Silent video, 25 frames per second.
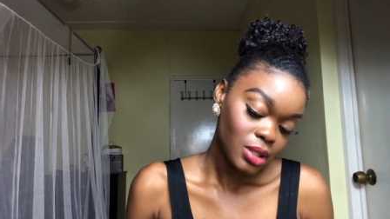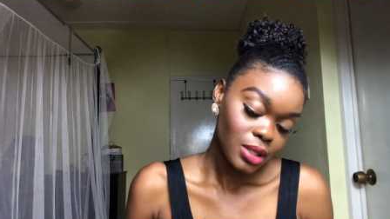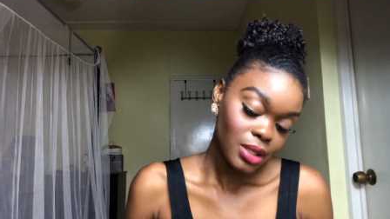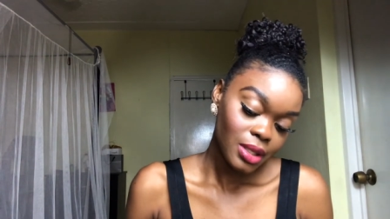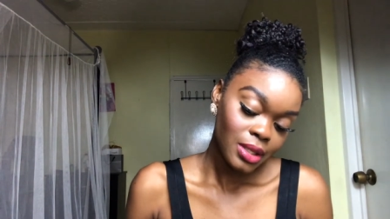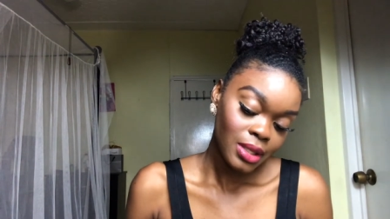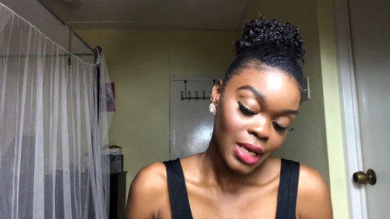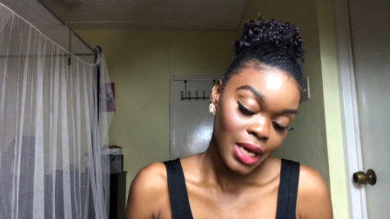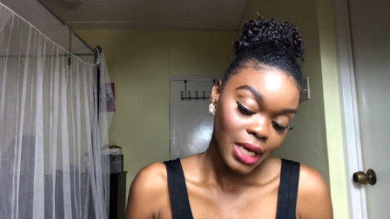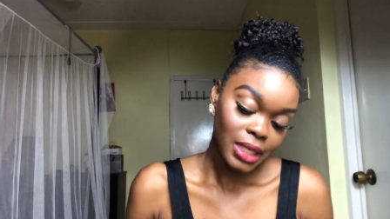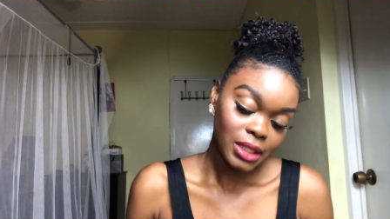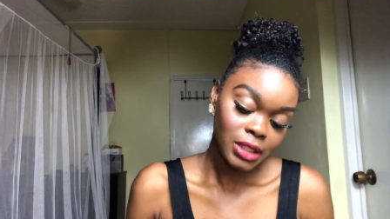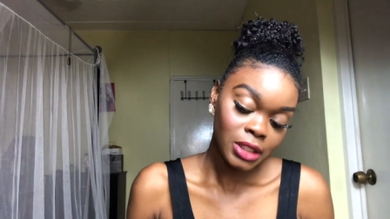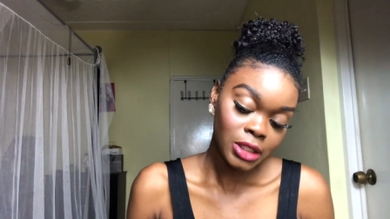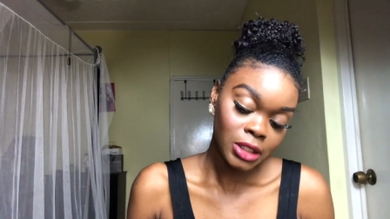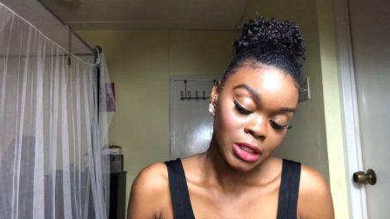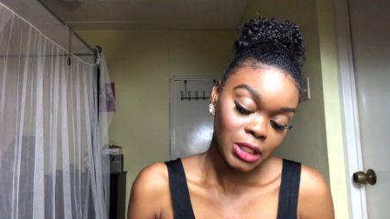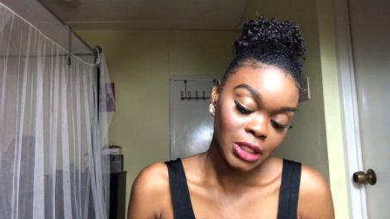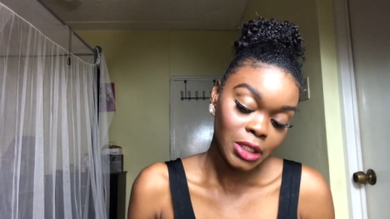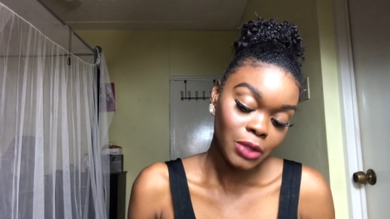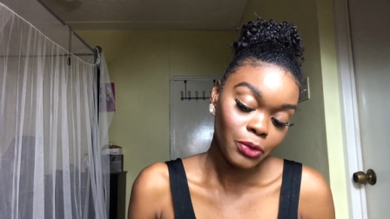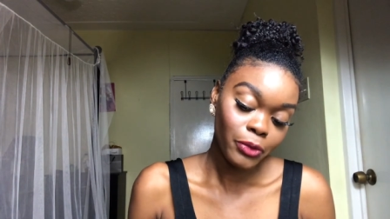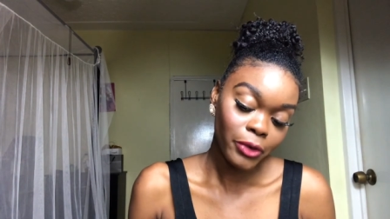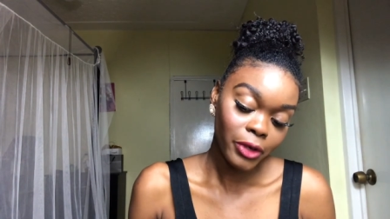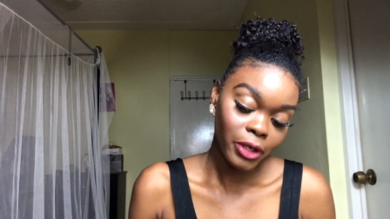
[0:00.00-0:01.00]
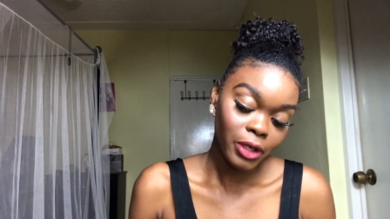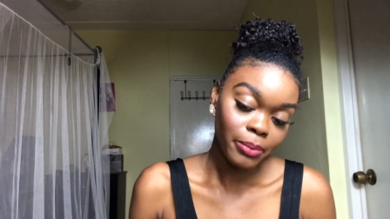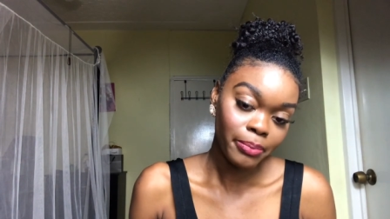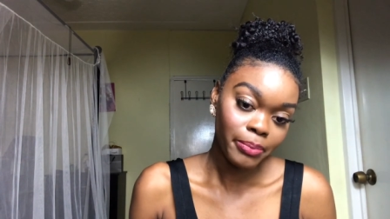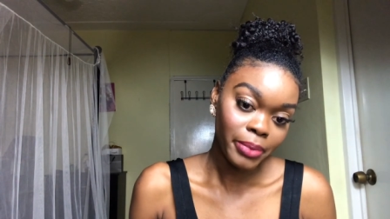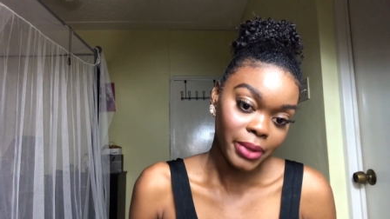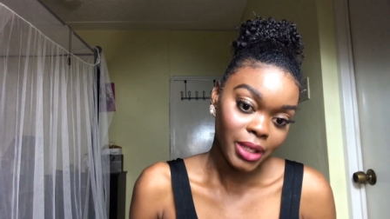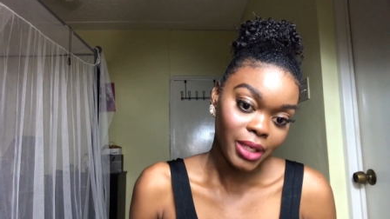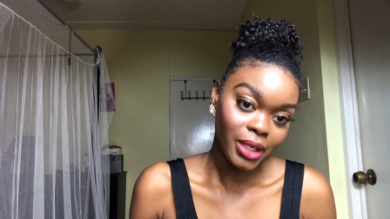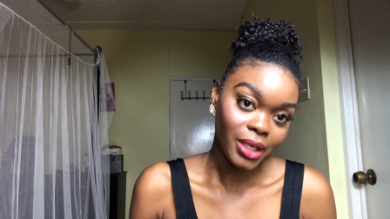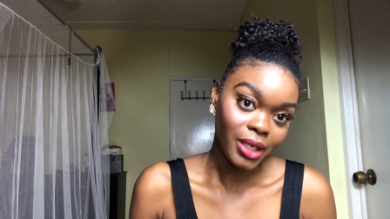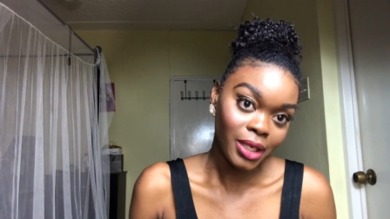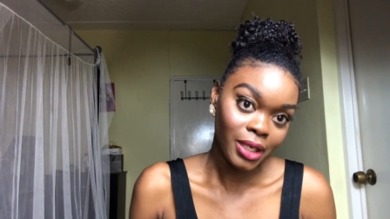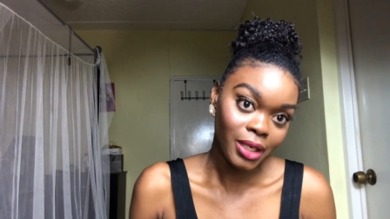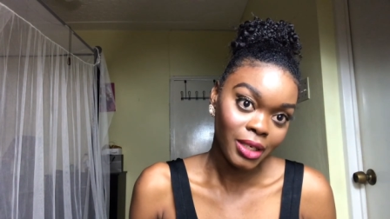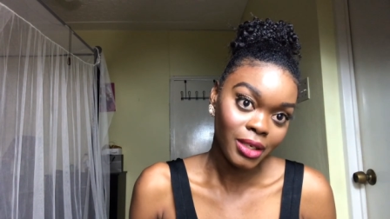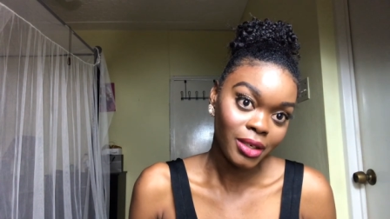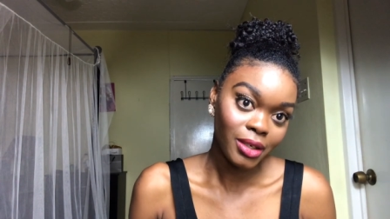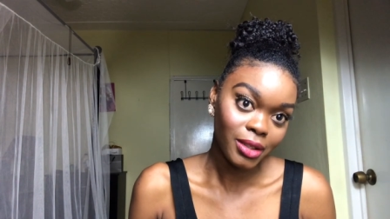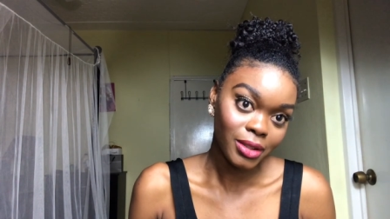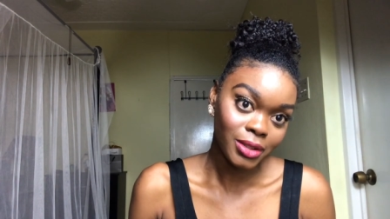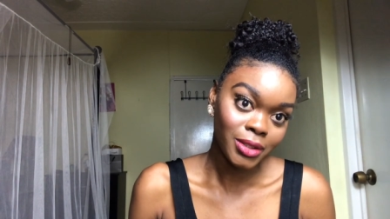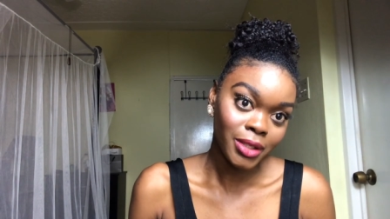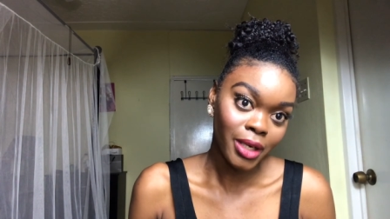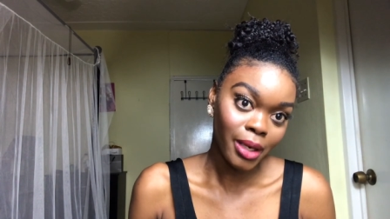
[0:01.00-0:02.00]
that she will be in
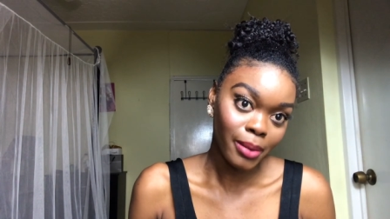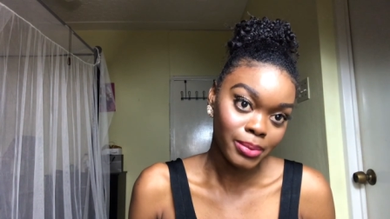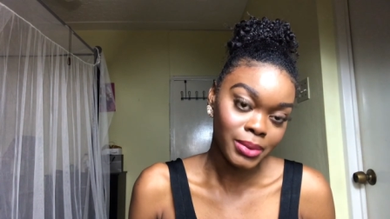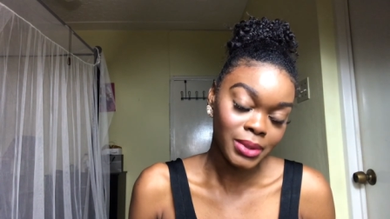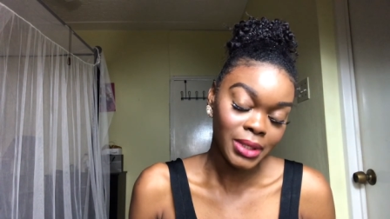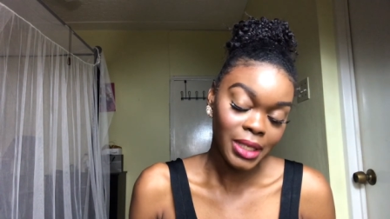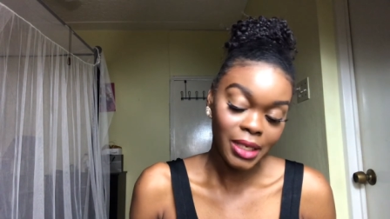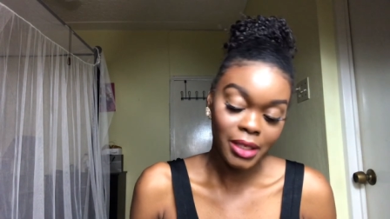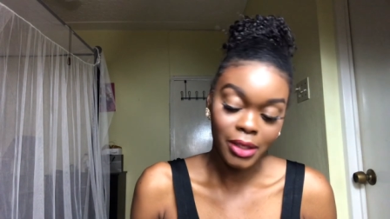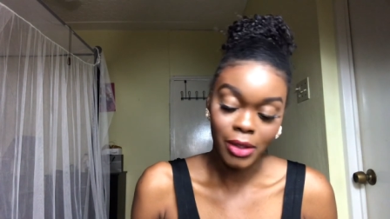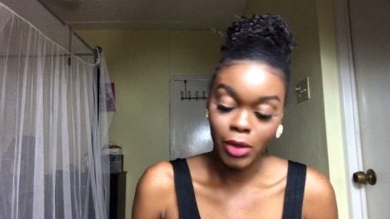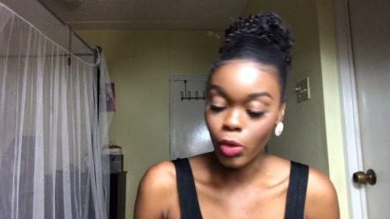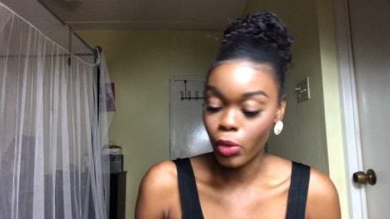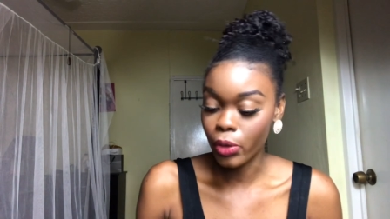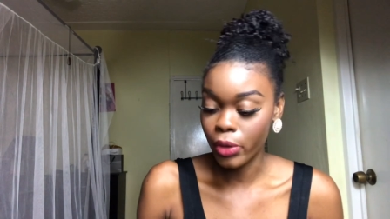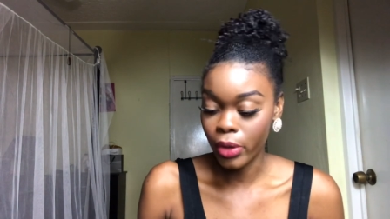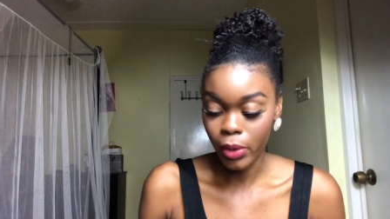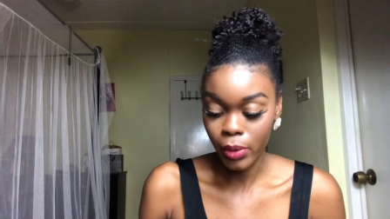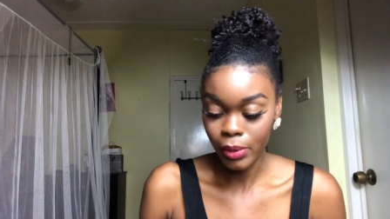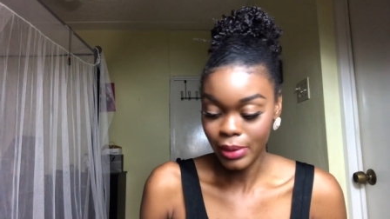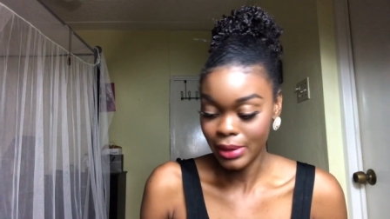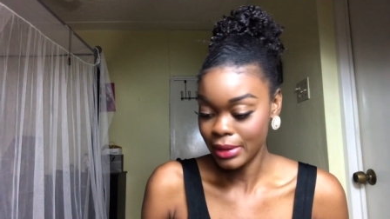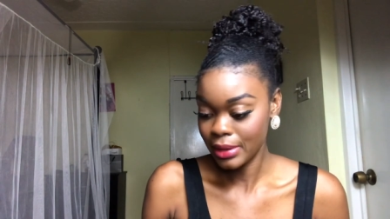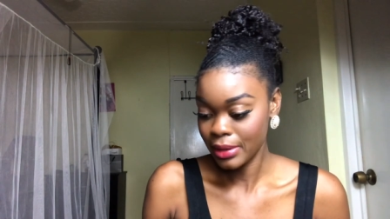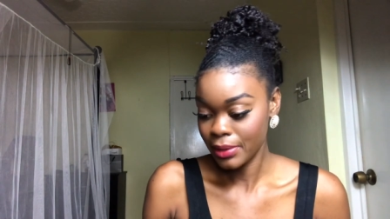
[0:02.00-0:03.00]
top ten, no doubt.